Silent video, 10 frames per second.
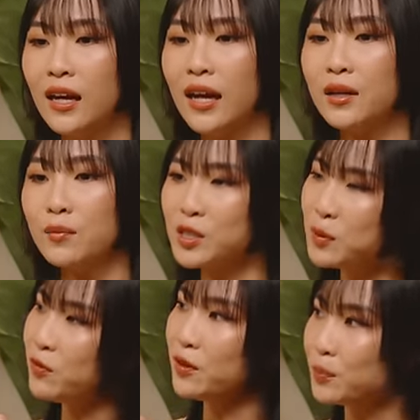And it makes me
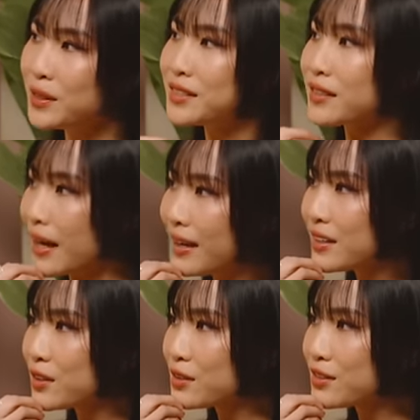feel a bit sad,
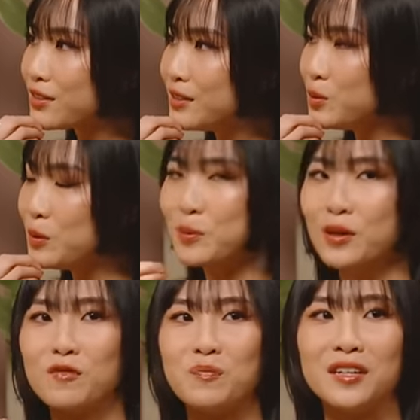because these people
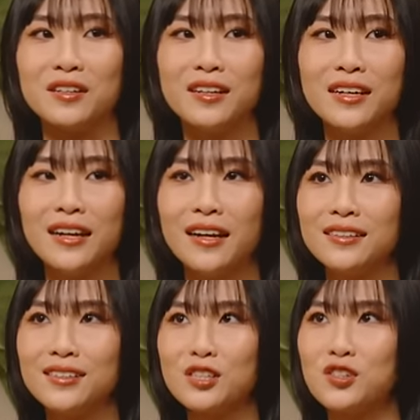have been
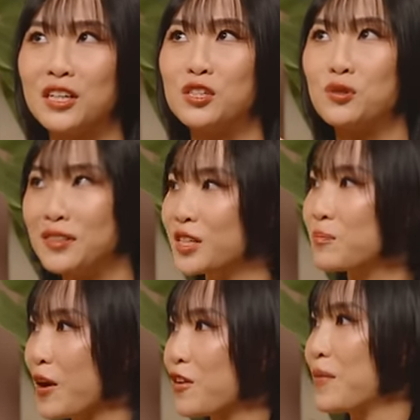such an intrinsic
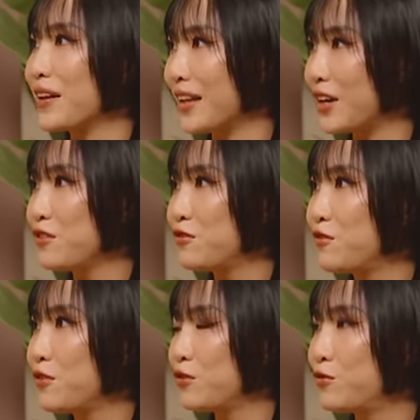part of my life
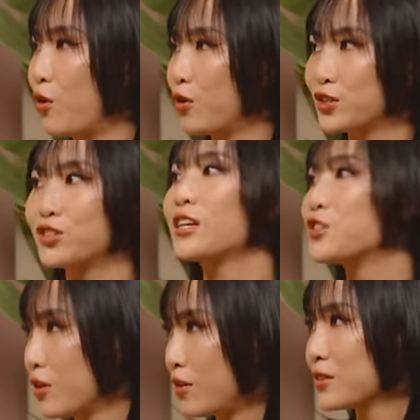for such a long